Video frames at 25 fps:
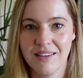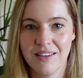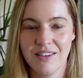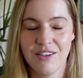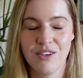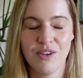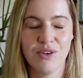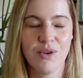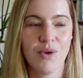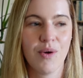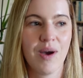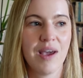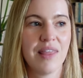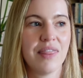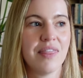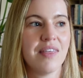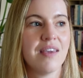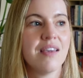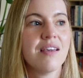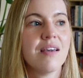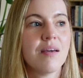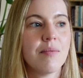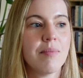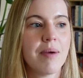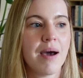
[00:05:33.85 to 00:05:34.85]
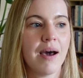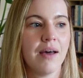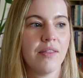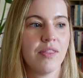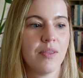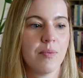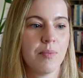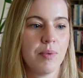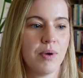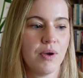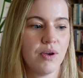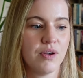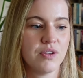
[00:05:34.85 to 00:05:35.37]
You know, I think about
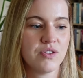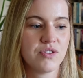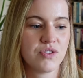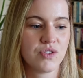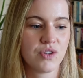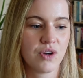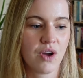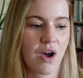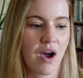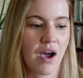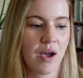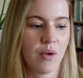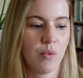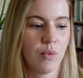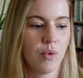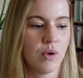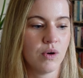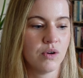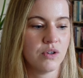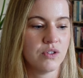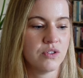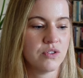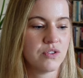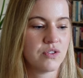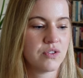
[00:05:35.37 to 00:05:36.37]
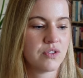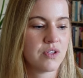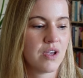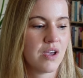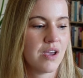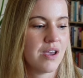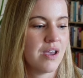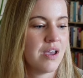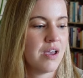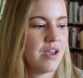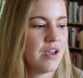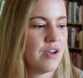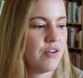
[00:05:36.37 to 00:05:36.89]
the person I was
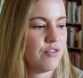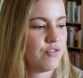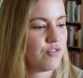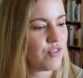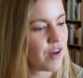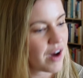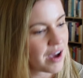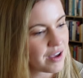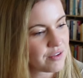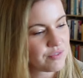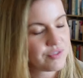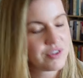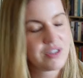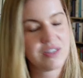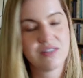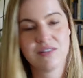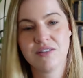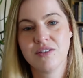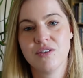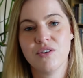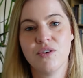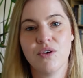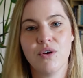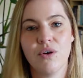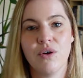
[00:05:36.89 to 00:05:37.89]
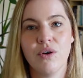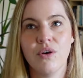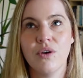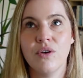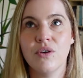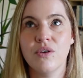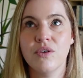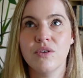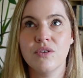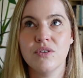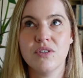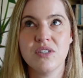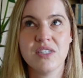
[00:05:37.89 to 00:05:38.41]
five years
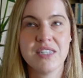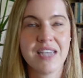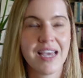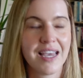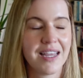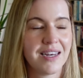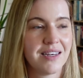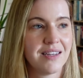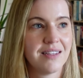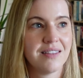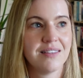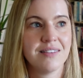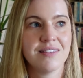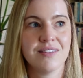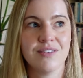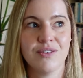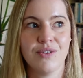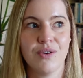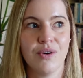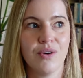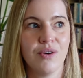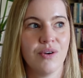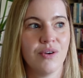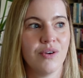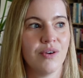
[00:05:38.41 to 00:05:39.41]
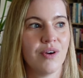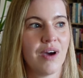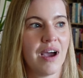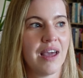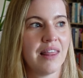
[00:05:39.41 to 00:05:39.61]
ago, 10 years ago.